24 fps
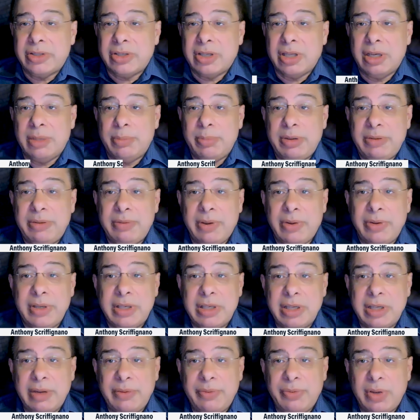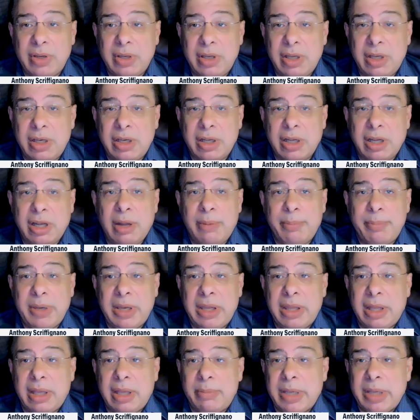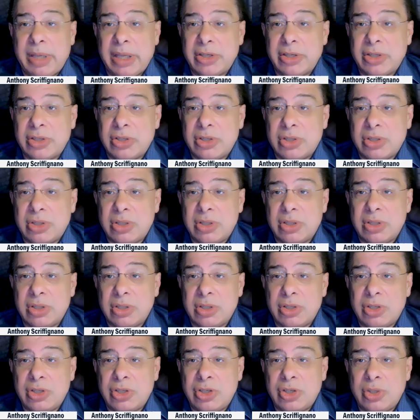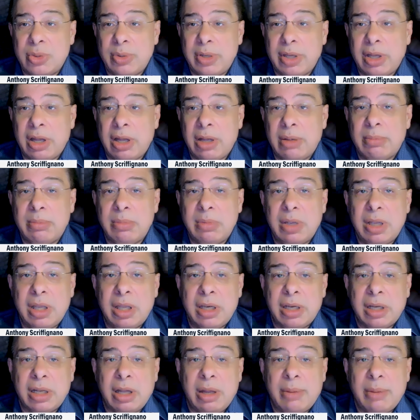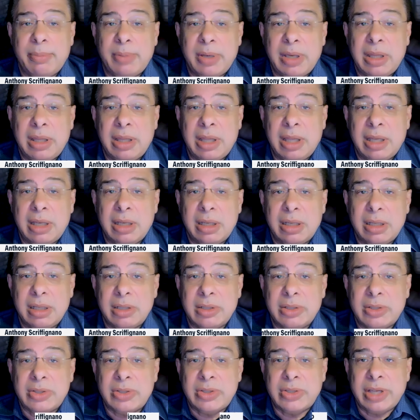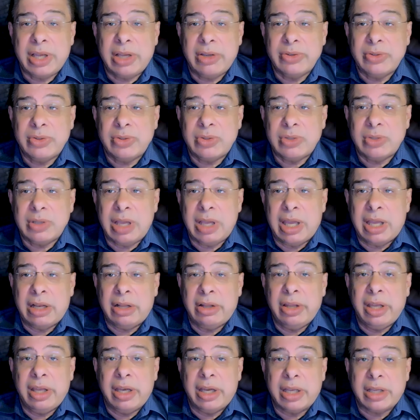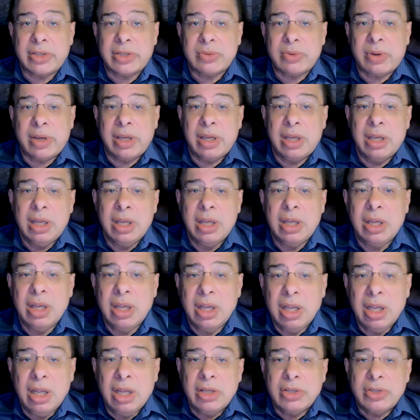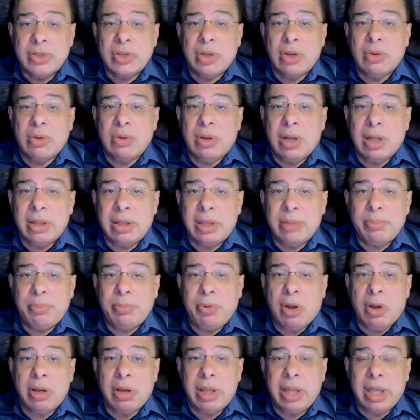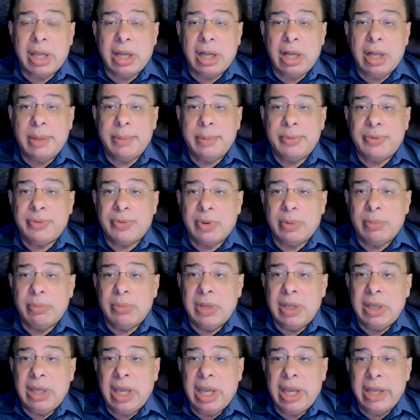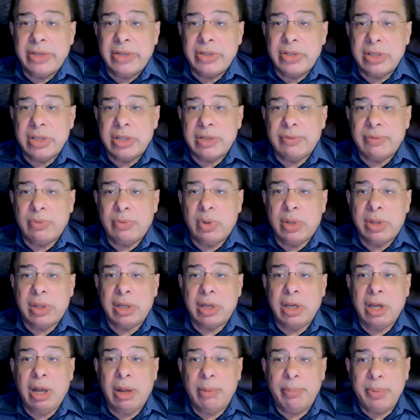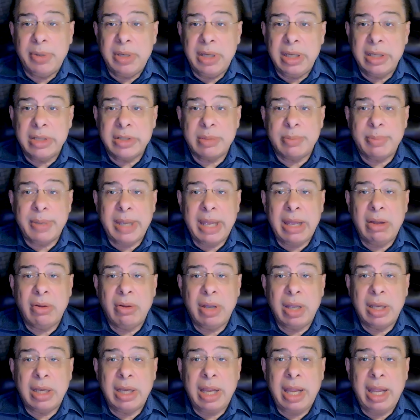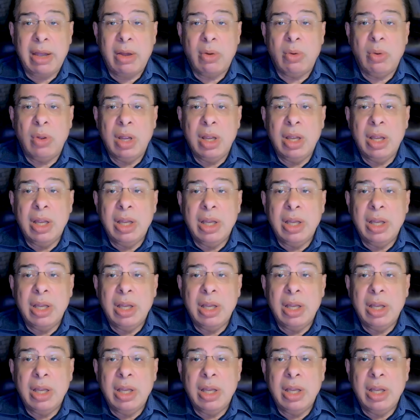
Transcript: is going to be very different in a company that makes chewing gum and a company that sells analytics, right? So I think part of that comes from the essence of what the company is about and how